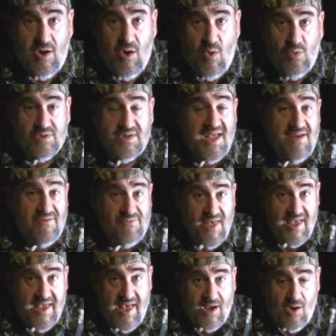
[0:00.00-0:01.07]
cold. If
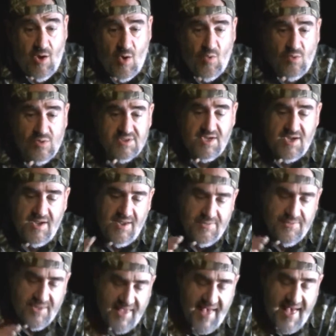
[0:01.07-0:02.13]
they get cold,
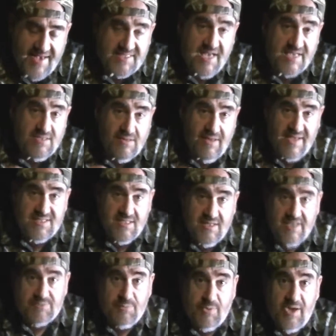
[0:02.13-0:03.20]
the gas has less and
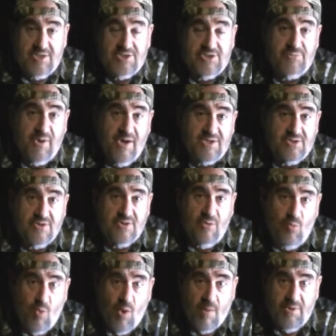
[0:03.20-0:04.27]
less pressure. The
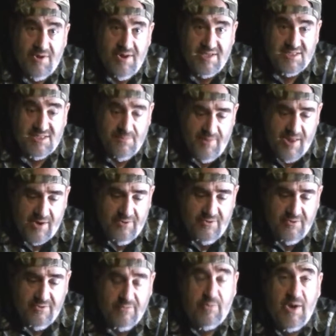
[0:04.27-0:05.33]
warmer it is, the better
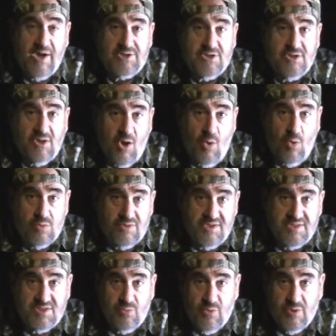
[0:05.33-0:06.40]
the pressure. The colder it
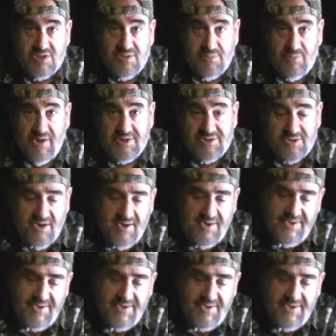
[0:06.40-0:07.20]
is, the worse the pressure.